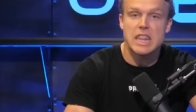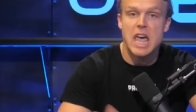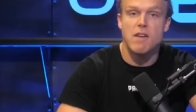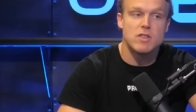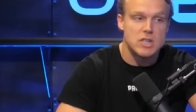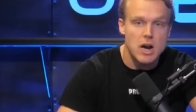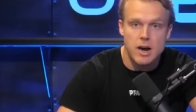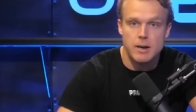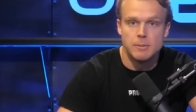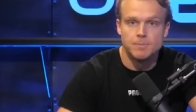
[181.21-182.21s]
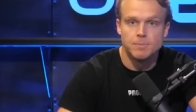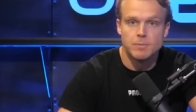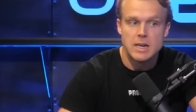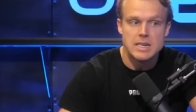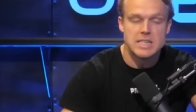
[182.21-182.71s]
they've done
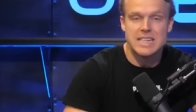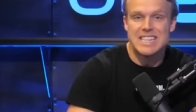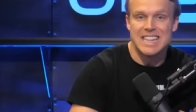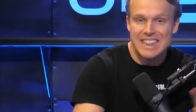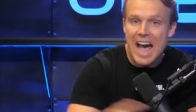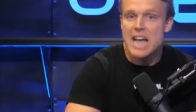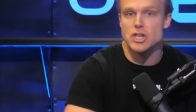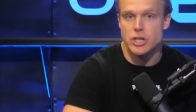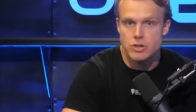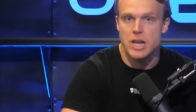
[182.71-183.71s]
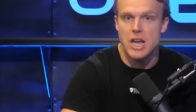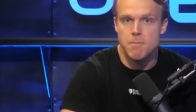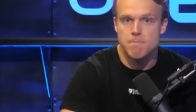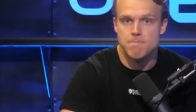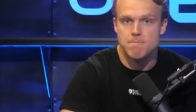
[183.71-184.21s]
since last year's
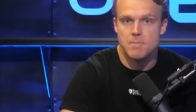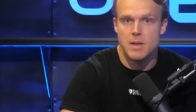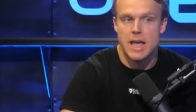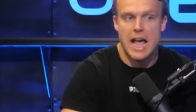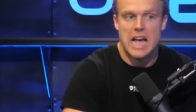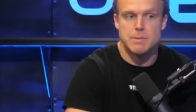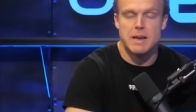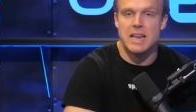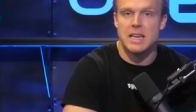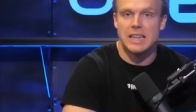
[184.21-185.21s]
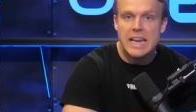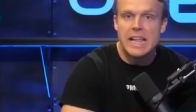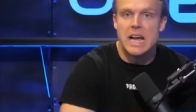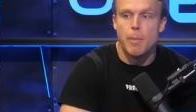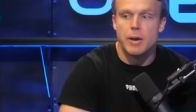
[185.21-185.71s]
game has been
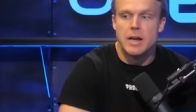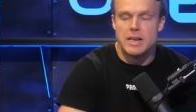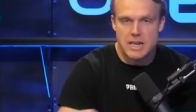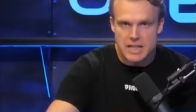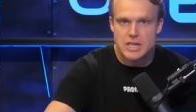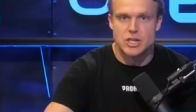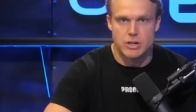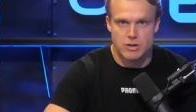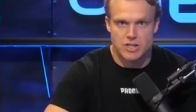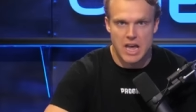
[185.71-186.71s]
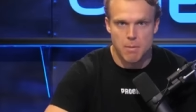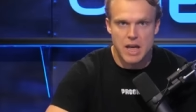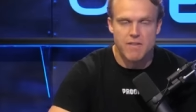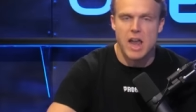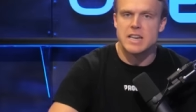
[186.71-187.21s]
leading up to this year's game.
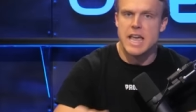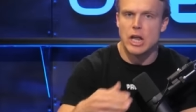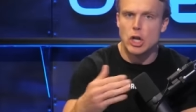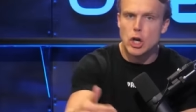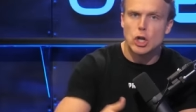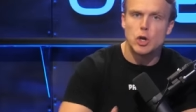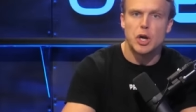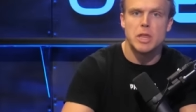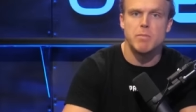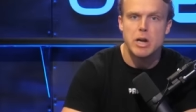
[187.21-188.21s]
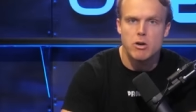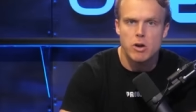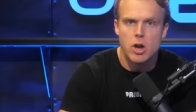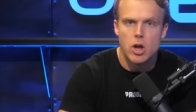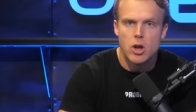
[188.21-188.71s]
They've kind of taken a good look in the
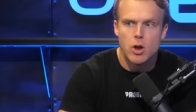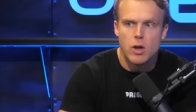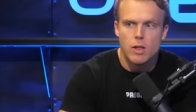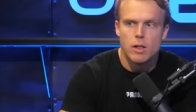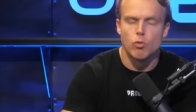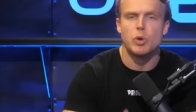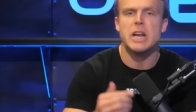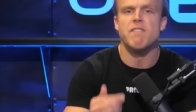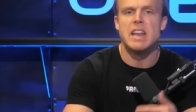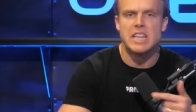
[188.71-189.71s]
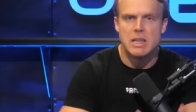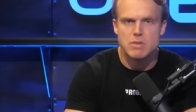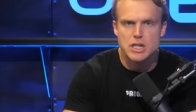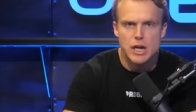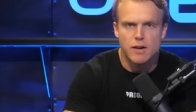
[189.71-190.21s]
mirror, reinvented
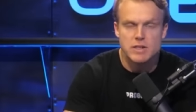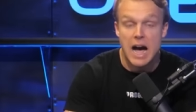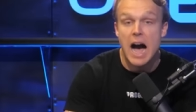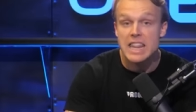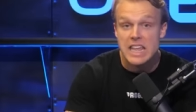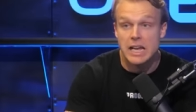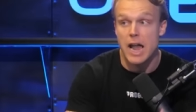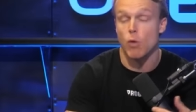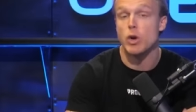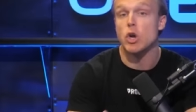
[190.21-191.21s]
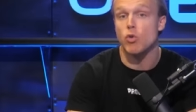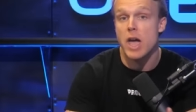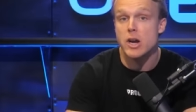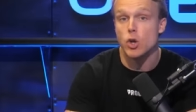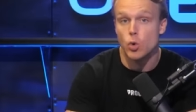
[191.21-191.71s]
themselves, I think kind of
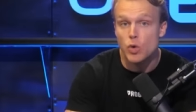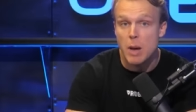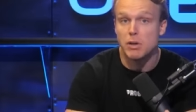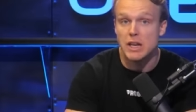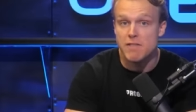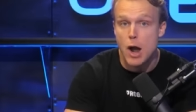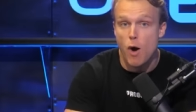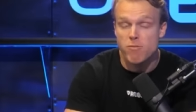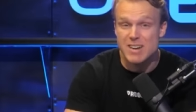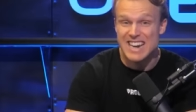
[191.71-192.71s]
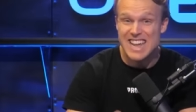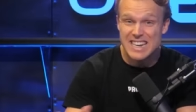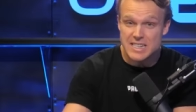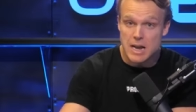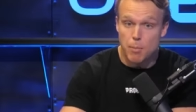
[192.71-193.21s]
recreated who they believe they are from an
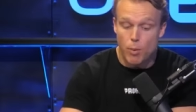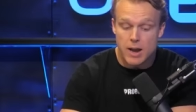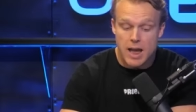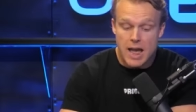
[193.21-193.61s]
identity standpoint.